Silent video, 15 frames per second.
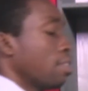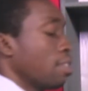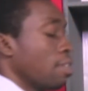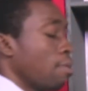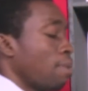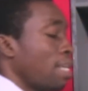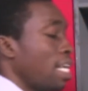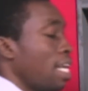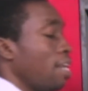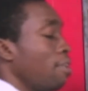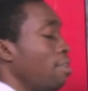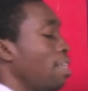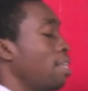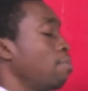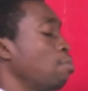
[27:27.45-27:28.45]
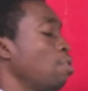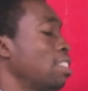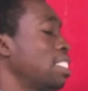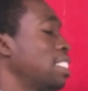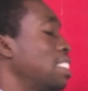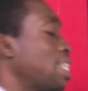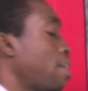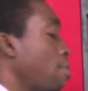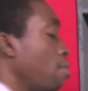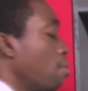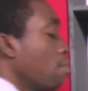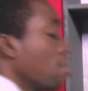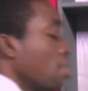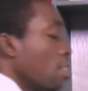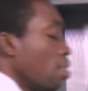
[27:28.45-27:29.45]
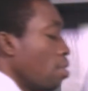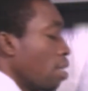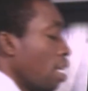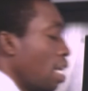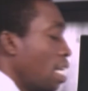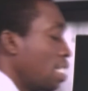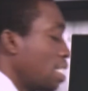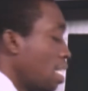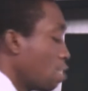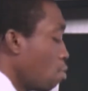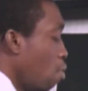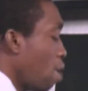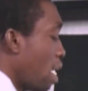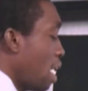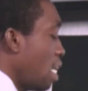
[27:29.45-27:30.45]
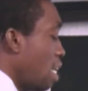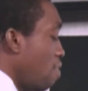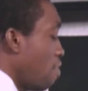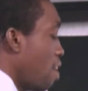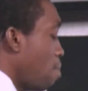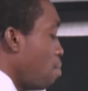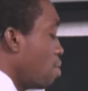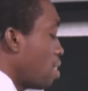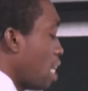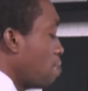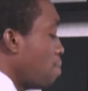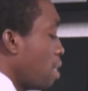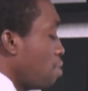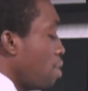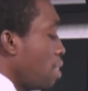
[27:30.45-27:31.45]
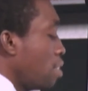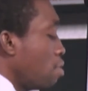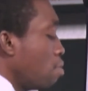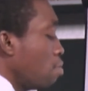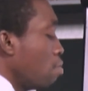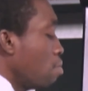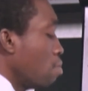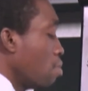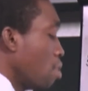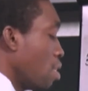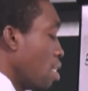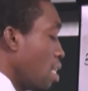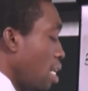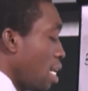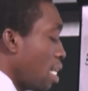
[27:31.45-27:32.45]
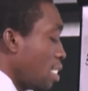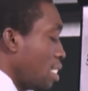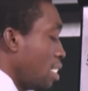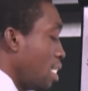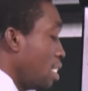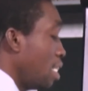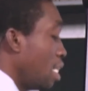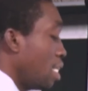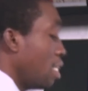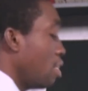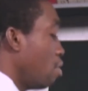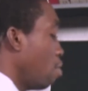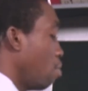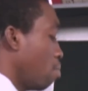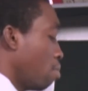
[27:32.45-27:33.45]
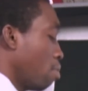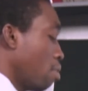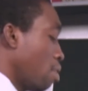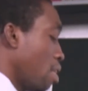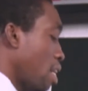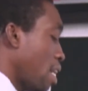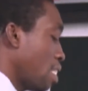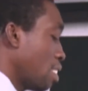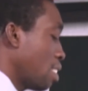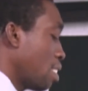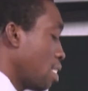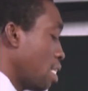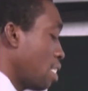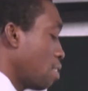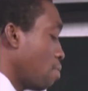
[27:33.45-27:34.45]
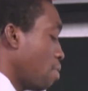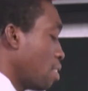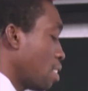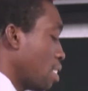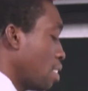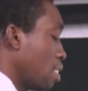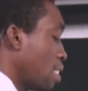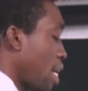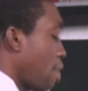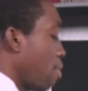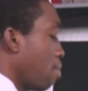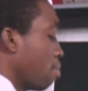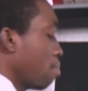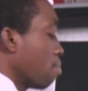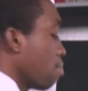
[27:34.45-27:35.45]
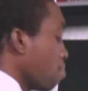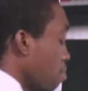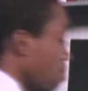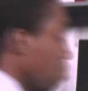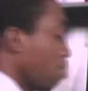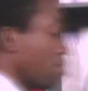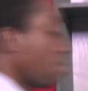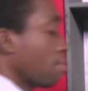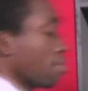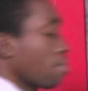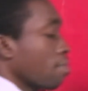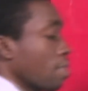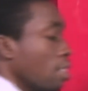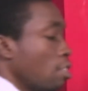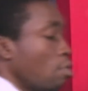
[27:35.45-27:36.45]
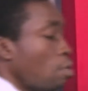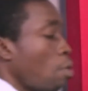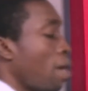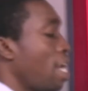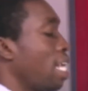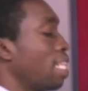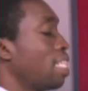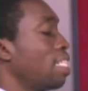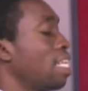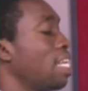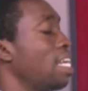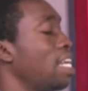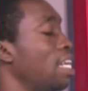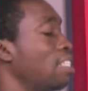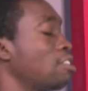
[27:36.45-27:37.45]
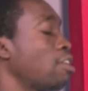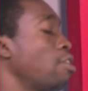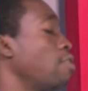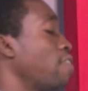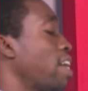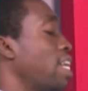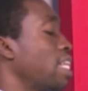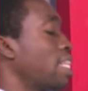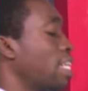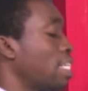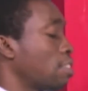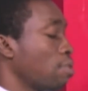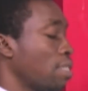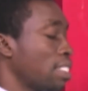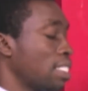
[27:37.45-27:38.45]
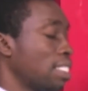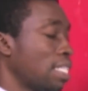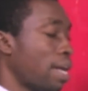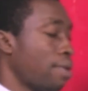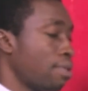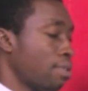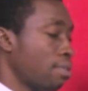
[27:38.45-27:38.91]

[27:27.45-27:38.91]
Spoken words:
But then because it's 0, okay, let's just go ahead and divide both sides by 22. It doesn't change anything though. X is what? 0. So anything, 0 over anything is what? Is 0.